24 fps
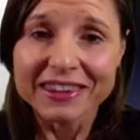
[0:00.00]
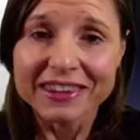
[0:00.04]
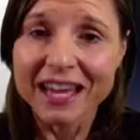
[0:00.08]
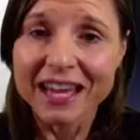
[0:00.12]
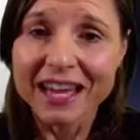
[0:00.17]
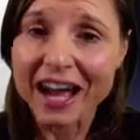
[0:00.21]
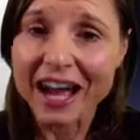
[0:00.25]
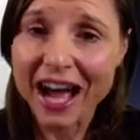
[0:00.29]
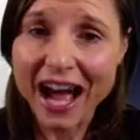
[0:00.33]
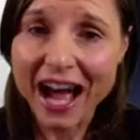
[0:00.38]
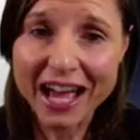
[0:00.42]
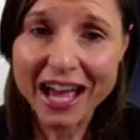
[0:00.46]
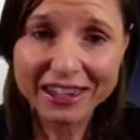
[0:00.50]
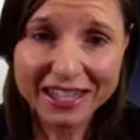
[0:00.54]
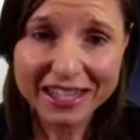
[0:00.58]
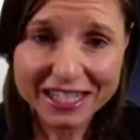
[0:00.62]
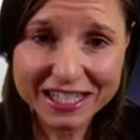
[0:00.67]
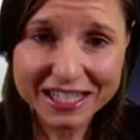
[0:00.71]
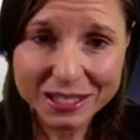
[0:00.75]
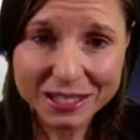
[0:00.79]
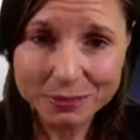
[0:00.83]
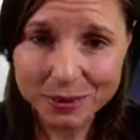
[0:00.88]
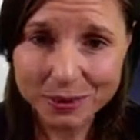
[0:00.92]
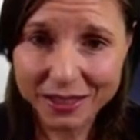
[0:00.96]
Now, our
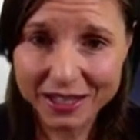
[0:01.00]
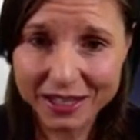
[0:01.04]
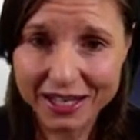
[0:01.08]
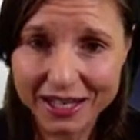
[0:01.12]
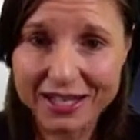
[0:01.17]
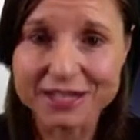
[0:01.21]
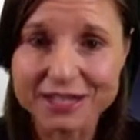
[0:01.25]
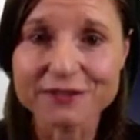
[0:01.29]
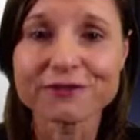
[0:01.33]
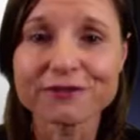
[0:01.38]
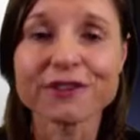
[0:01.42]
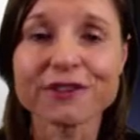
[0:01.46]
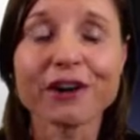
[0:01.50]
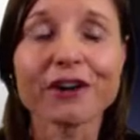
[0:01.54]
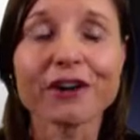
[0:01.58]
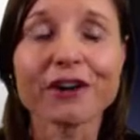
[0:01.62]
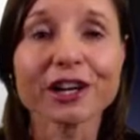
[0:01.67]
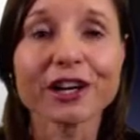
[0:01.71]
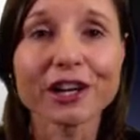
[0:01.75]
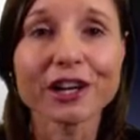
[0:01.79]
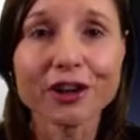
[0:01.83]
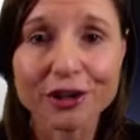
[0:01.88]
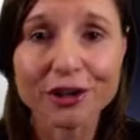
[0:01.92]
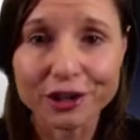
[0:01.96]
next speaker is
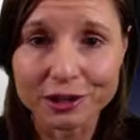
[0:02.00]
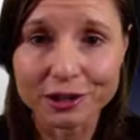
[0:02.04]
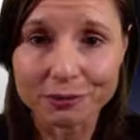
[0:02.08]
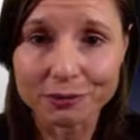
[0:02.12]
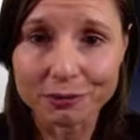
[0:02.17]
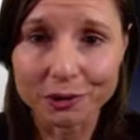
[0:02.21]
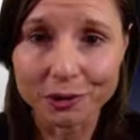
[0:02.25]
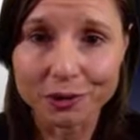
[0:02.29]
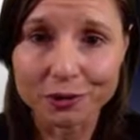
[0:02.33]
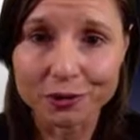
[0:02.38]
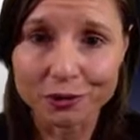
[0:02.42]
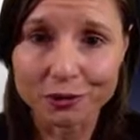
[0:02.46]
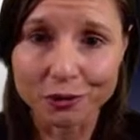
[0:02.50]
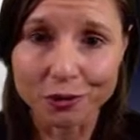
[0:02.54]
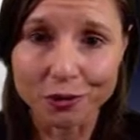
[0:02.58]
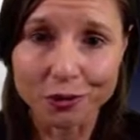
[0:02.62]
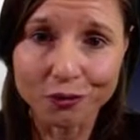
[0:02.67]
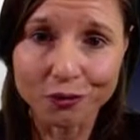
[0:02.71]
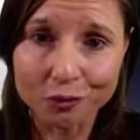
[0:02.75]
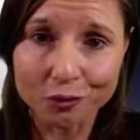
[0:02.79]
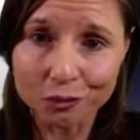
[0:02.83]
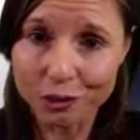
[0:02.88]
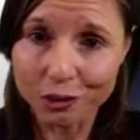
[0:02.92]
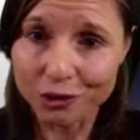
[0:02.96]
very learned in both
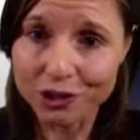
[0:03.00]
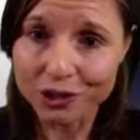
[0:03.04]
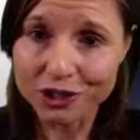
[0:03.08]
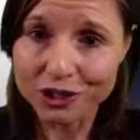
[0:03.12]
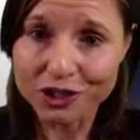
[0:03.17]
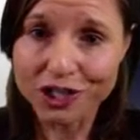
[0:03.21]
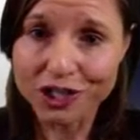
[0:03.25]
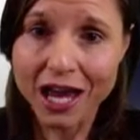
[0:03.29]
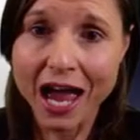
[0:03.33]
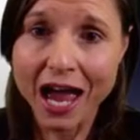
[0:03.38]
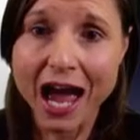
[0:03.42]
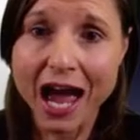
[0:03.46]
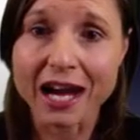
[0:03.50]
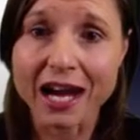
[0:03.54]
author approach